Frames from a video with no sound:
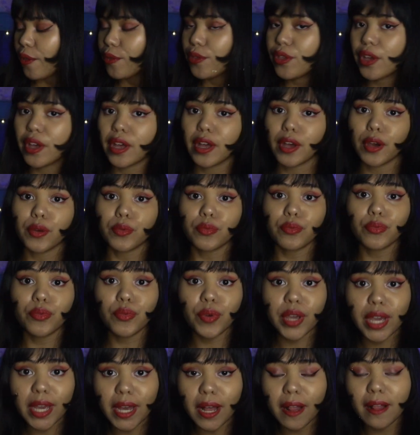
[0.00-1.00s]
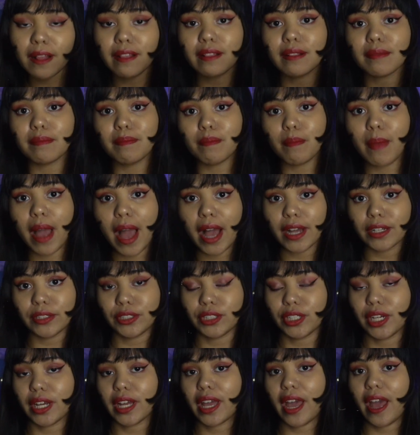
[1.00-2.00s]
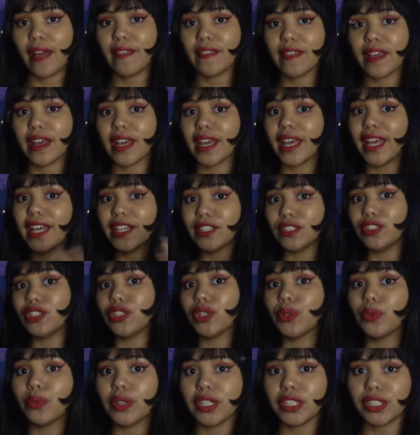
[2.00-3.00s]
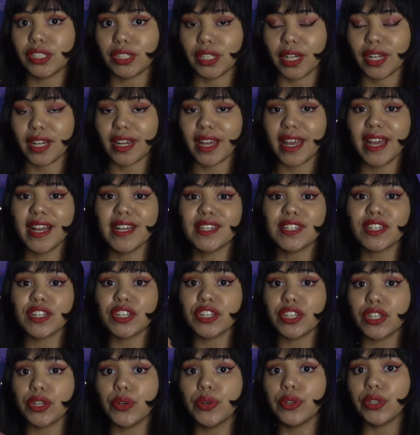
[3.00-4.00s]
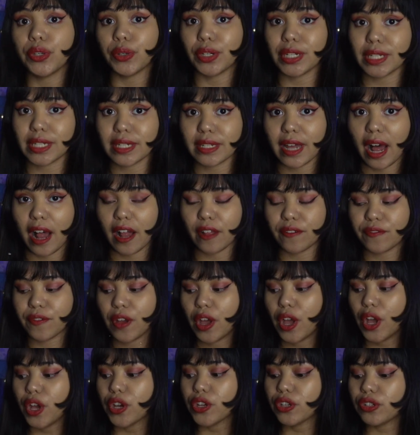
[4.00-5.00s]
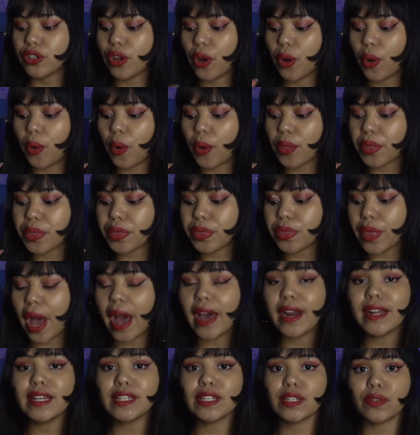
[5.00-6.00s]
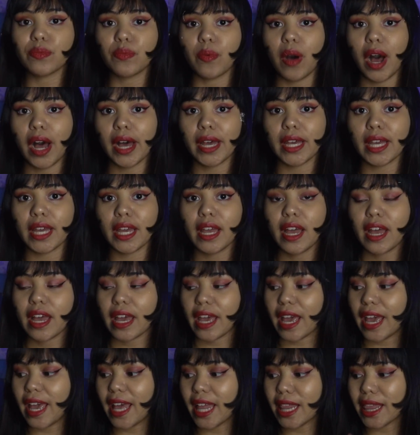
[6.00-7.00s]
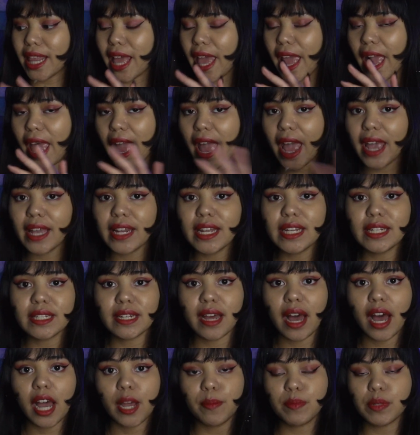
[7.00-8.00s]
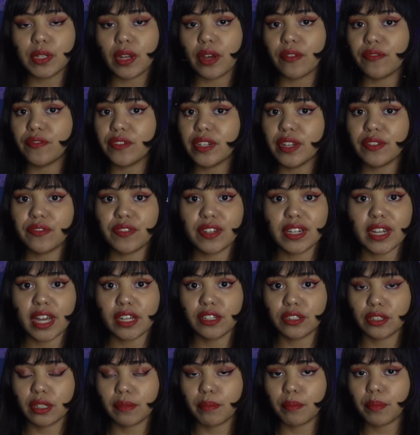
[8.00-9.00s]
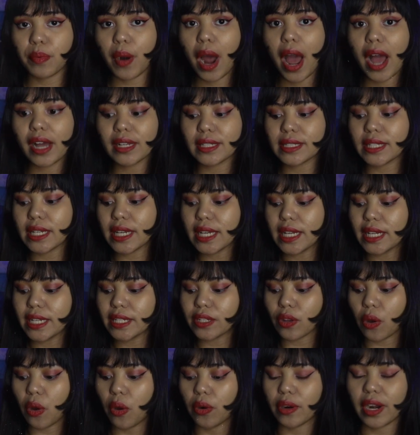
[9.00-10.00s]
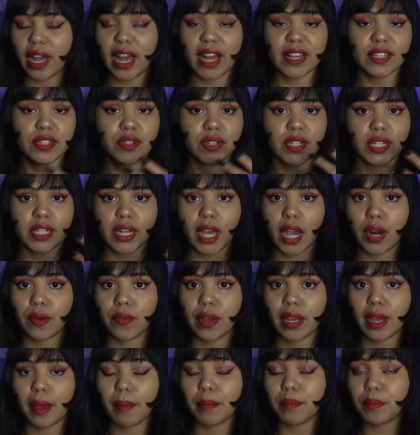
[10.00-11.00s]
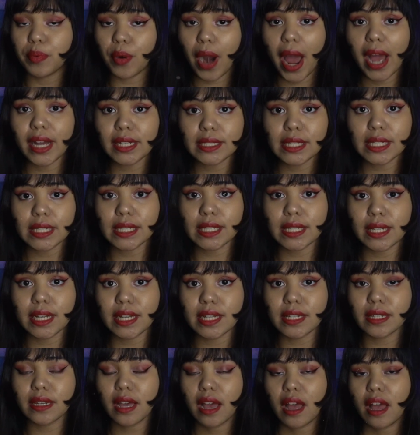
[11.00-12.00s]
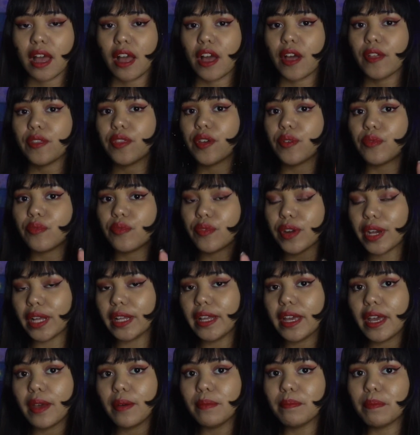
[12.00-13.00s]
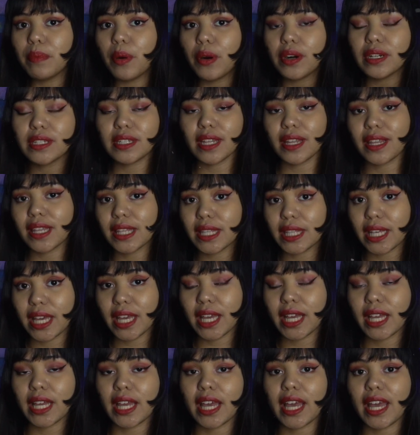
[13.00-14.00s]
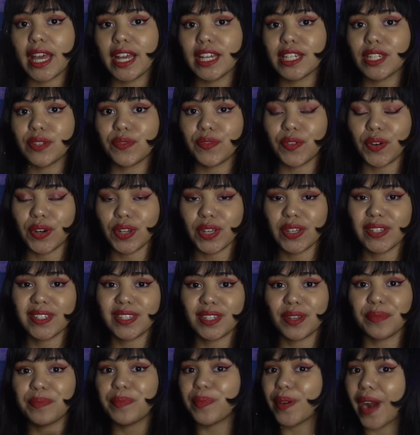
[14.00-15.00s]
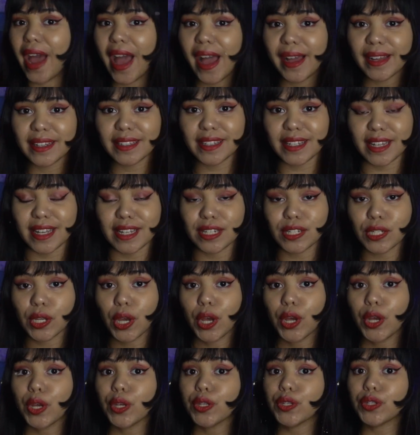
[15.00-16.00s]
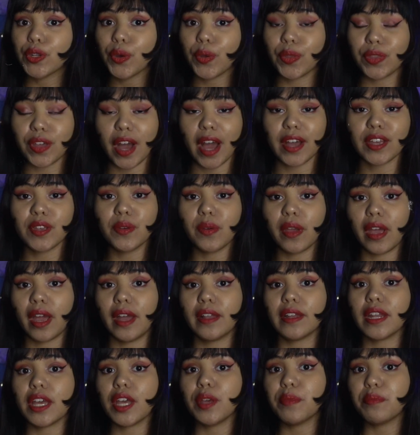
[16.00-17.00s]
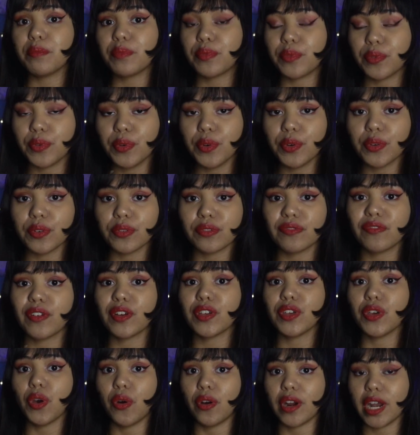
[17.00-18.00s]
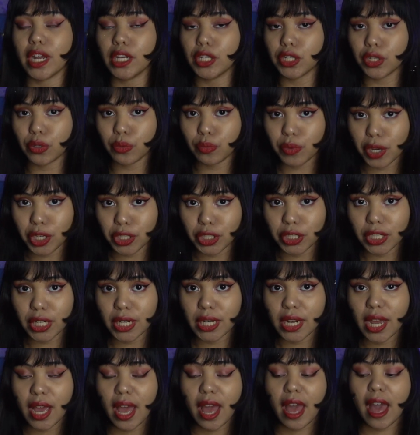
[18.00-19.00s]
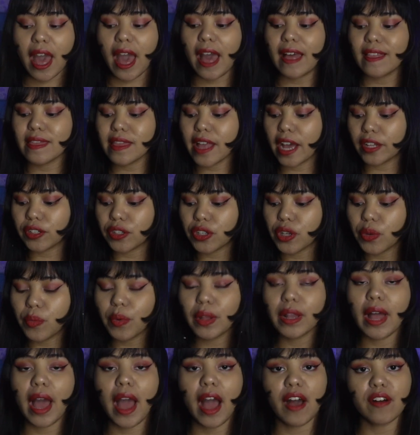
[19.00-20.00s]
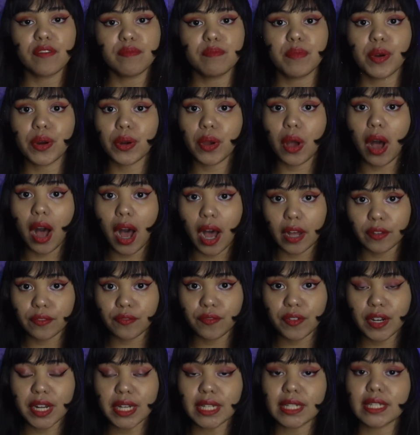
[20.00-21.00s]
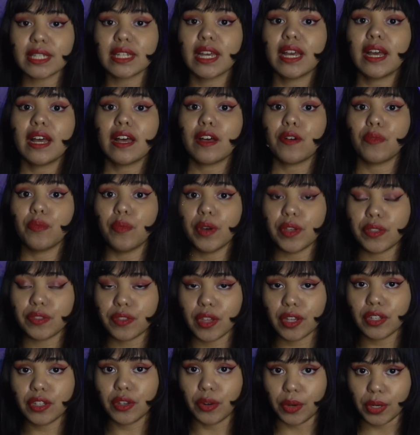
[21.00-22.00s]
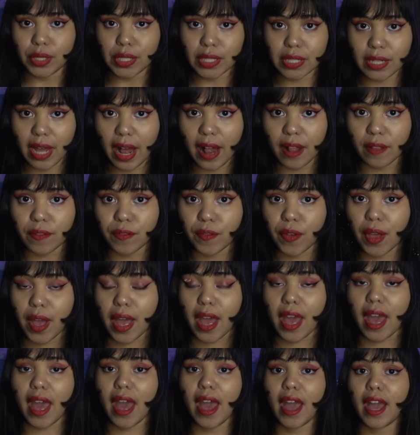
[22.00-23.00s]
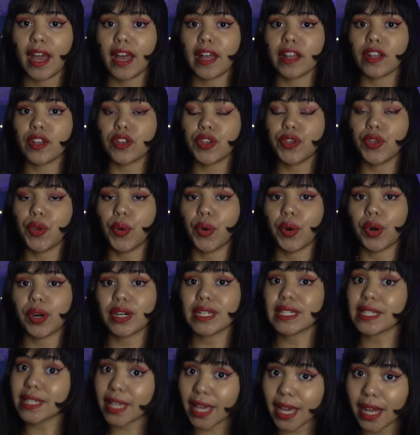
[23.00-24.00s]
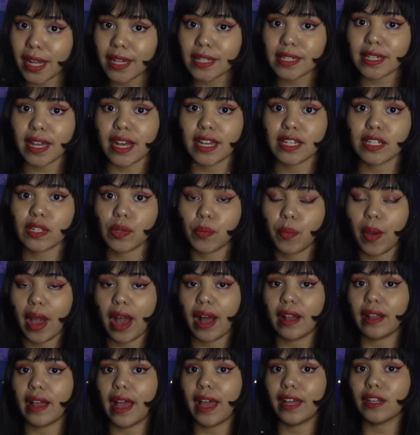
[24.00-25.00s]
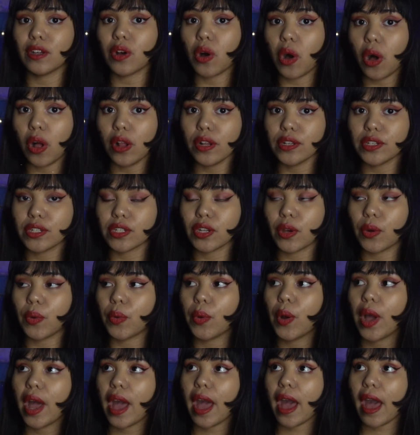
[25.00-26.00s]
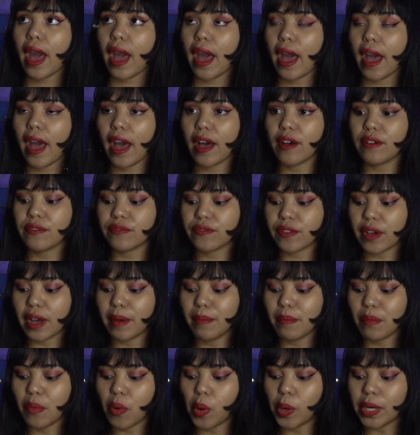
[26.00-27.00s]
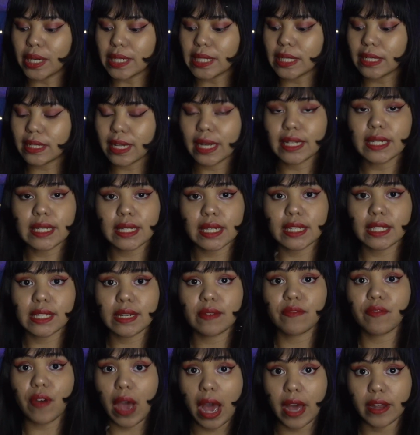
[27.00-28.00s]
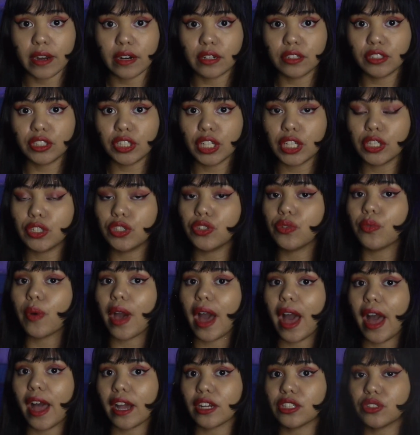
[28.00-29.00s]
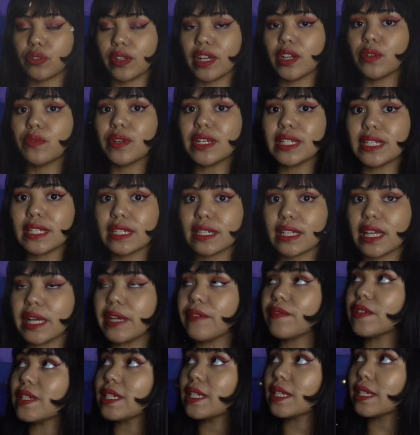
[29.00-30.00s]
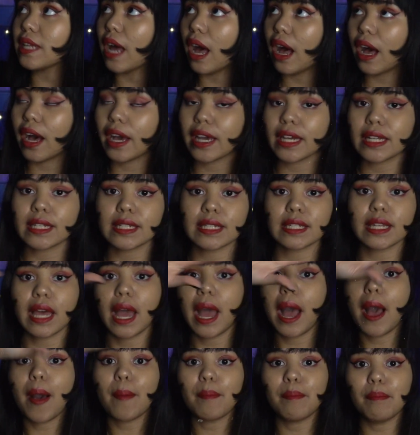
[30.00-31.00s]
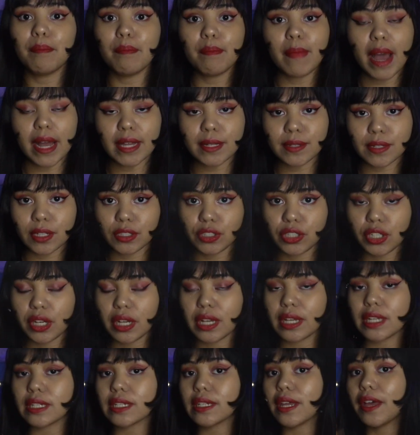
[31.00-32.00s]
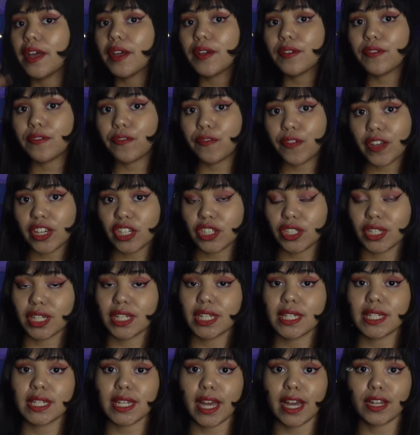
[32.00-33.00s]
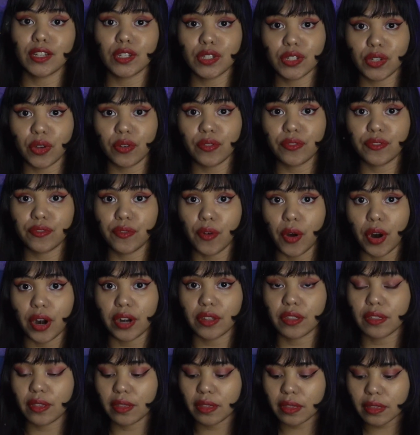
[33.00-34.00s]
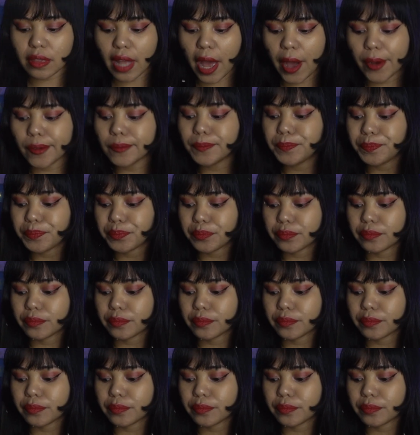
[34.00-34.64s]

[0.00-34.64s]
The real magic and the intuition is you yourself. So that is why in any types of divination practice or esoteric practices, the really important thing is for you to practice so that you can improve your intuition and that you will have more confidence within yourself and your skills as well, and also have a more sensitive energy to actually receive signs, messages, visions, and so forth. Now,